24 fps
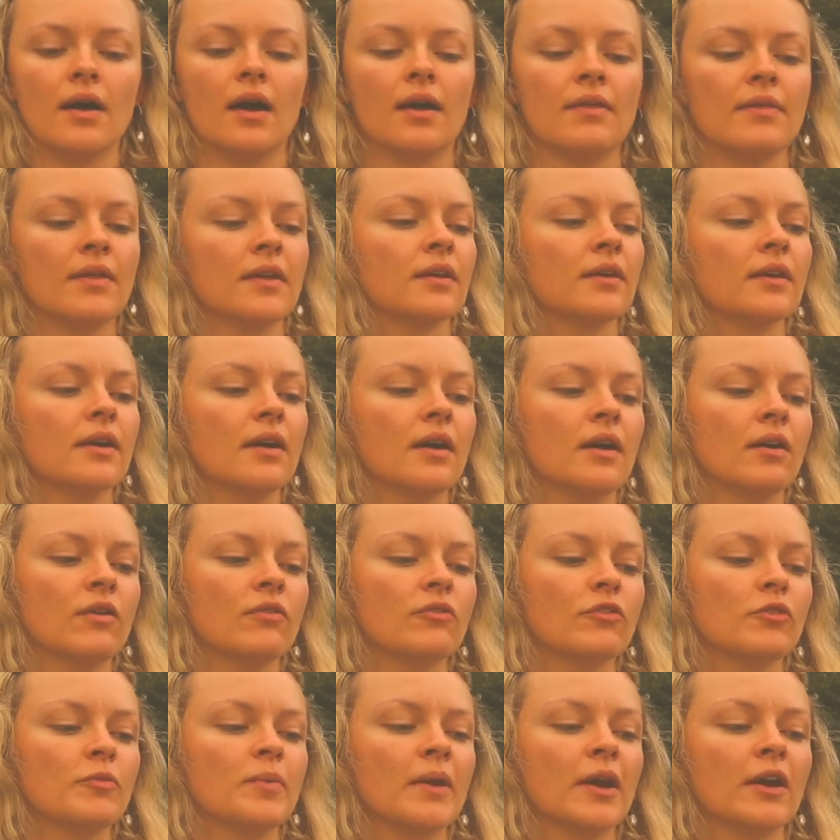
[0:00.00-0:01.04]
And then I have
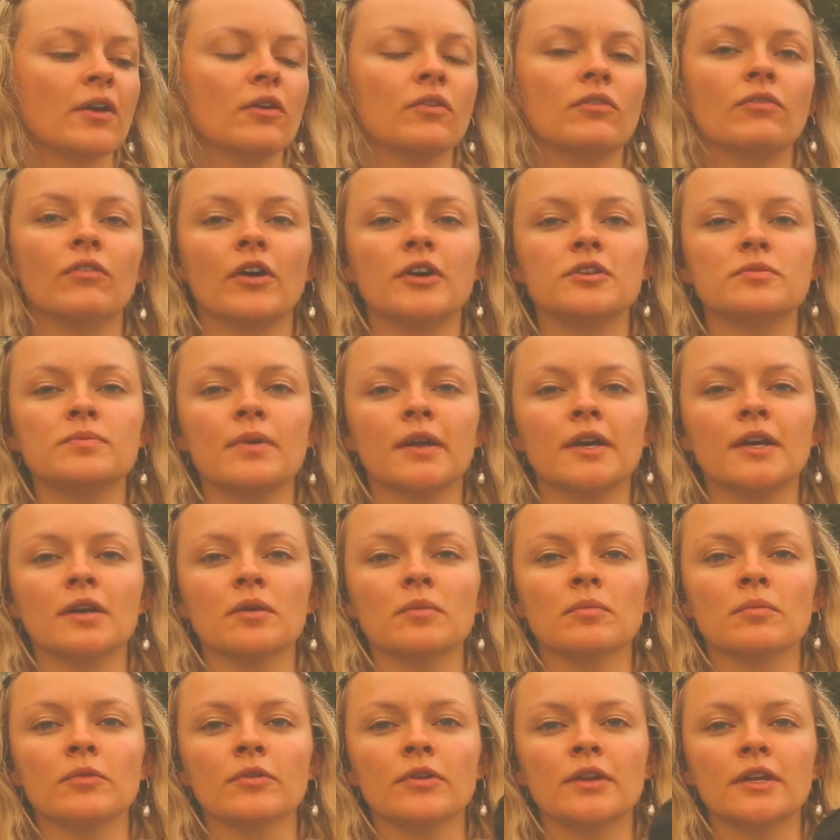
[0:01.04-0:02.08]
a pair of icebreaker
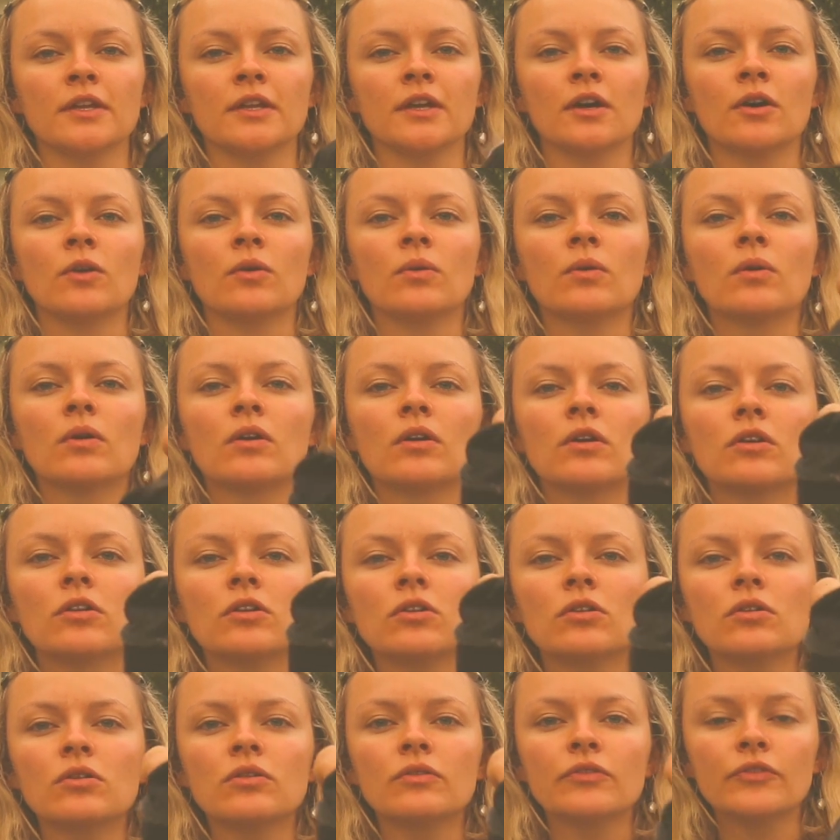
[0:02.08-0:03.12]
merino
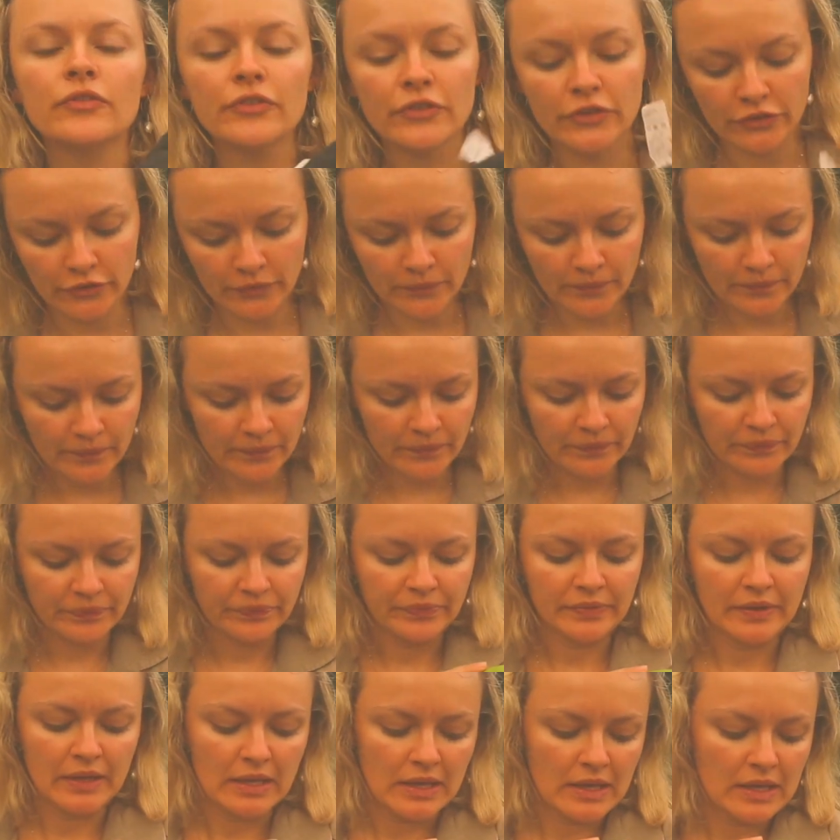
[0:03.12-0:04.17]
gloves,
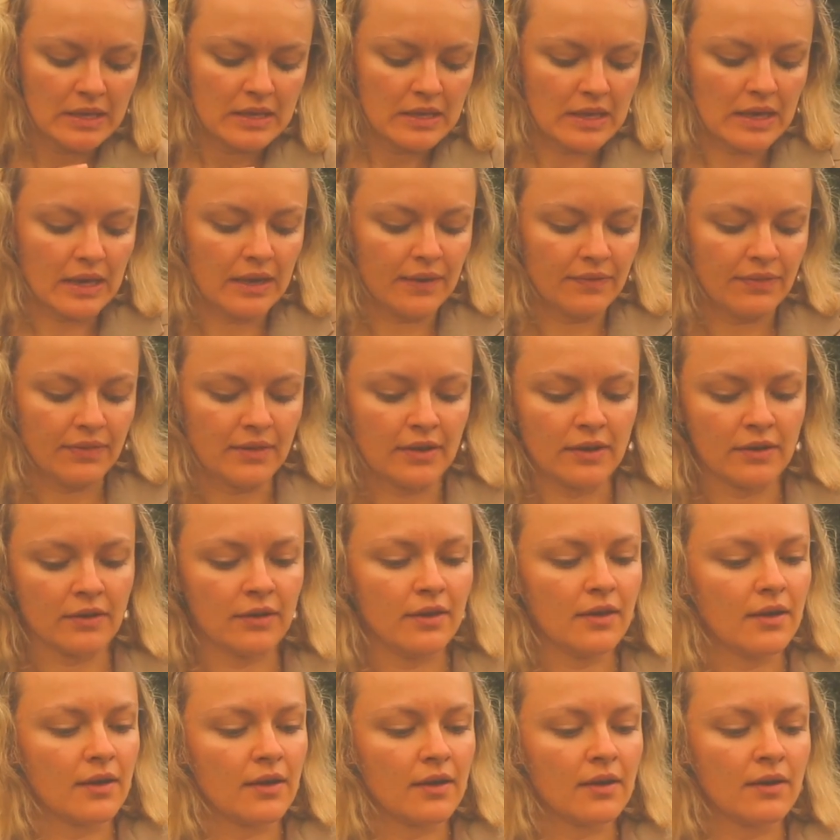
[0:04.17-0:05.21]
and then
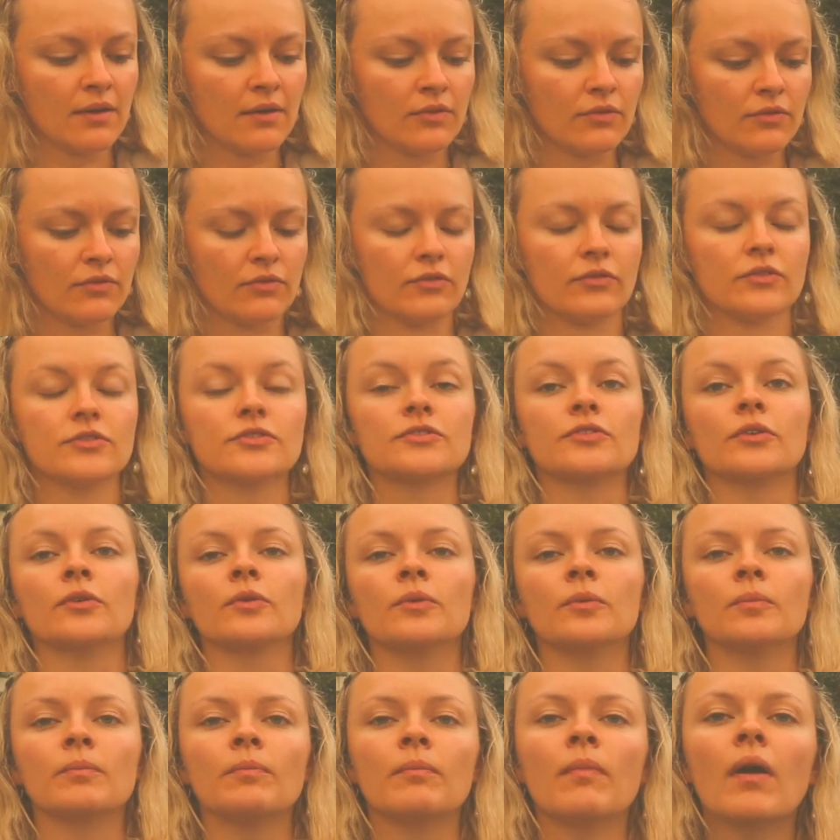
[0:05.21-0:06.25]
I have
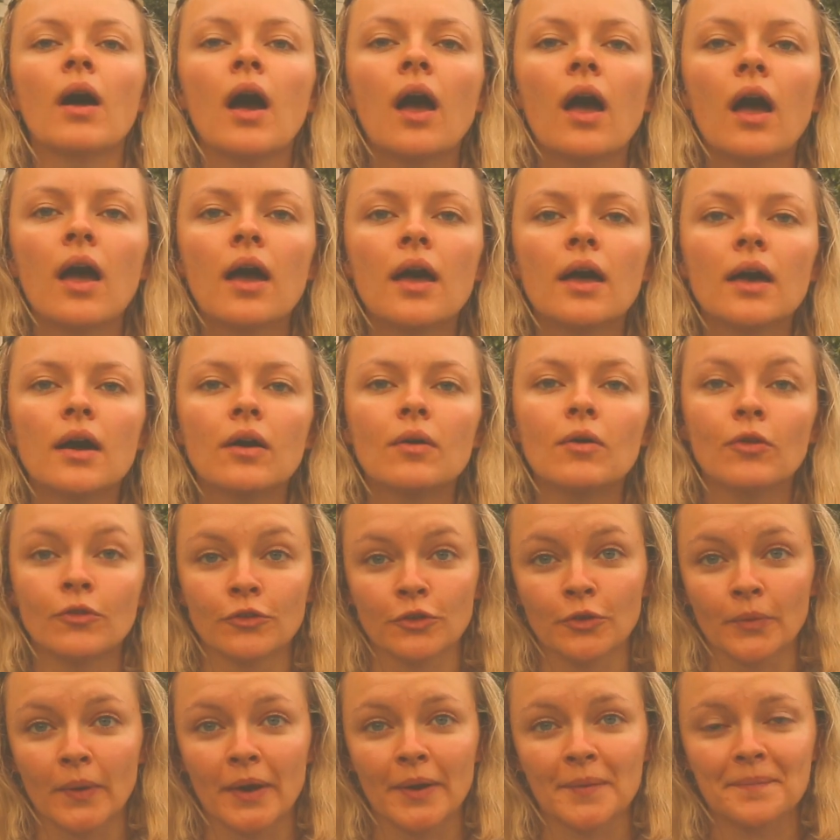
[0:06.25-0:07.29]
some
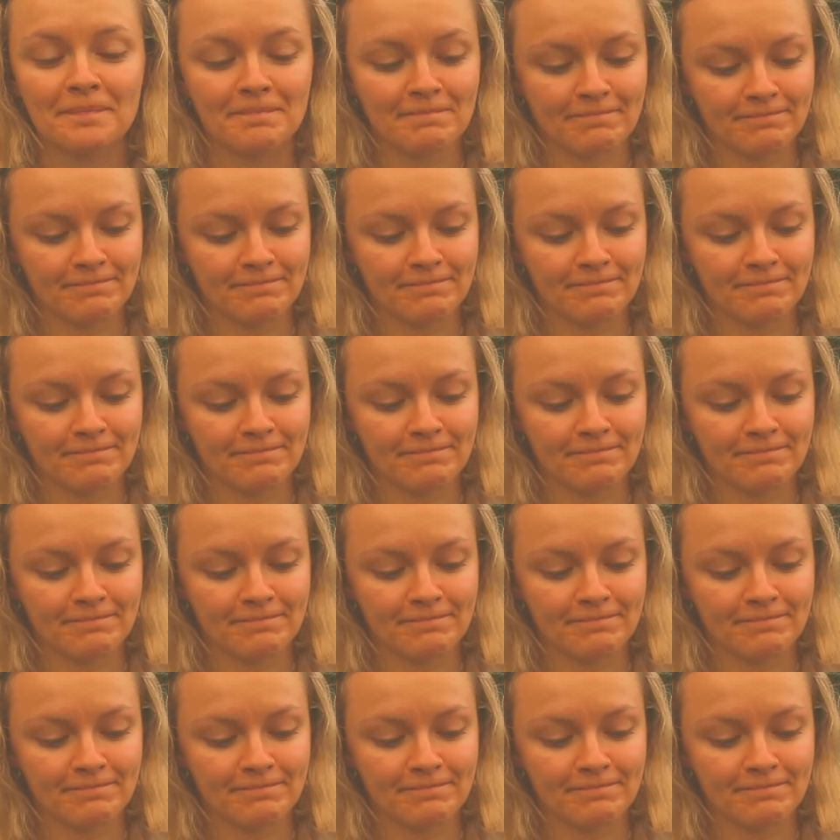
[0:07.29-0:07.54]
underwear.